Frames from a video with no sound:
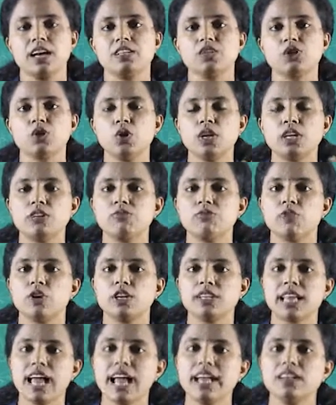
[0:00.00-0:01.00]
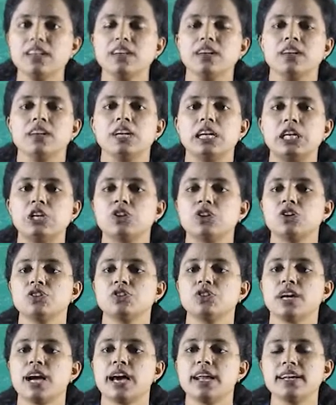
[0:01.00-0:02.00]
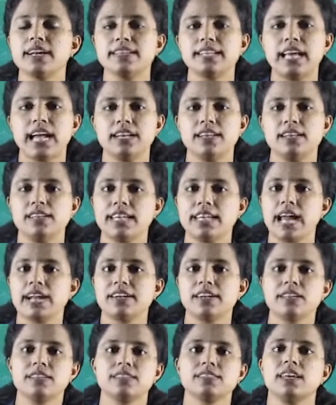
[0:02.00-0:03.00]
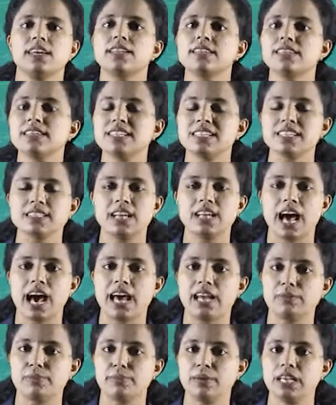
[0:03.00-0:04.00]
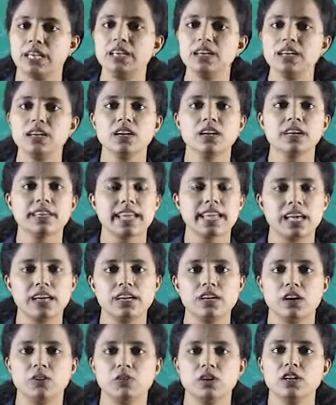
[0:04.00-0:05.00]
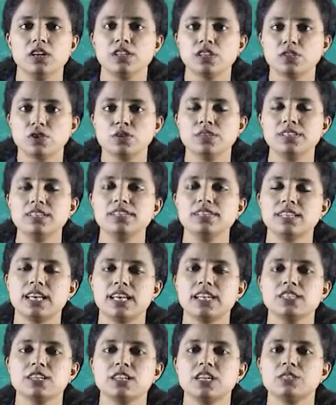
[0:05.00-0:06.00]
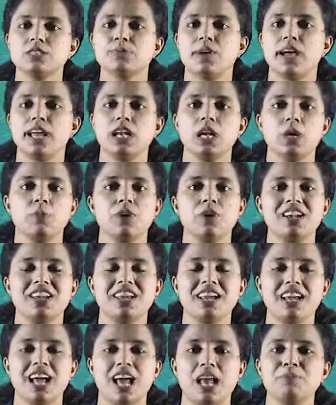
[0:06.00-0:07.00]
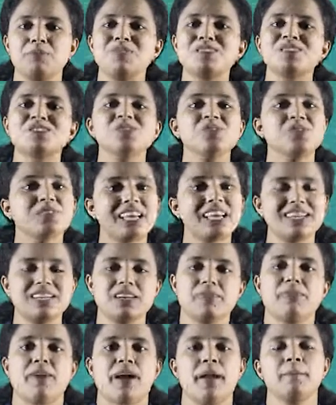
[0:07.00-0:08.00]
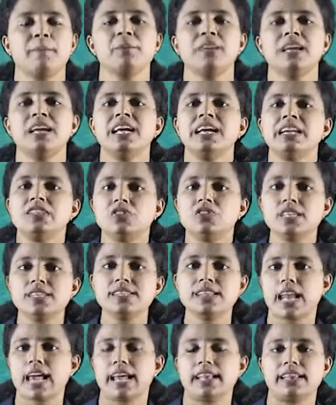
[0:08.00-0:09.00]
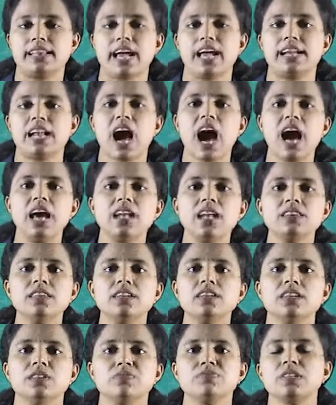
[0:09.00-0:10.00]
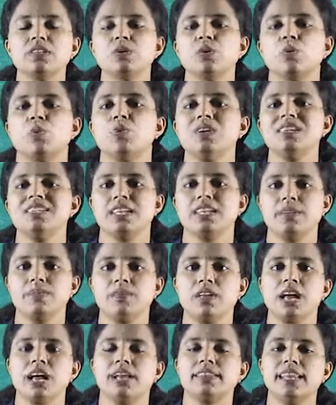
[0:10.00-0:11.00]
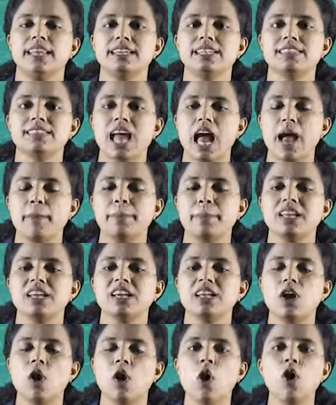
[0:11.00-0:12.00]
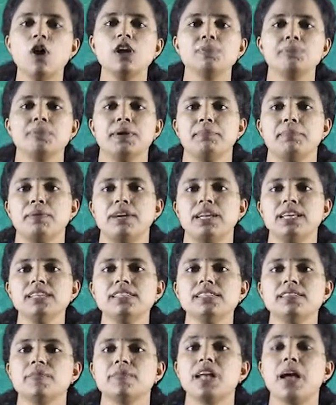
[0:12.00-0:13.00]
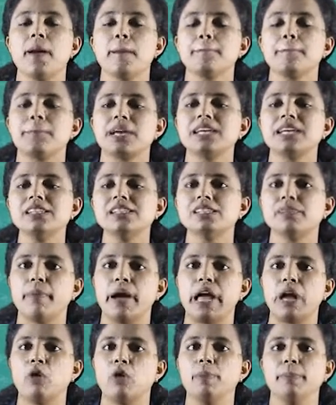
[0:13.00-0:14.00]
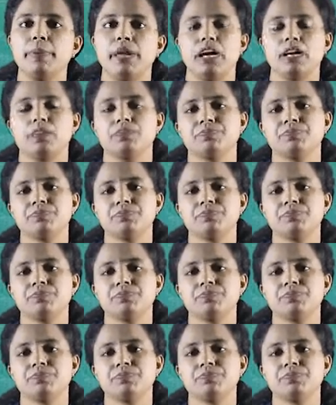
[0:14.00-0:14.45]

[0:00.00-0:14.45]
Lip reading: So, for that, in order to correct that, cataract surgeries are being carried out. So, this surgeries finally will help us to rectify. Just like that, another defect of vision that is happening in old people is presbyopia.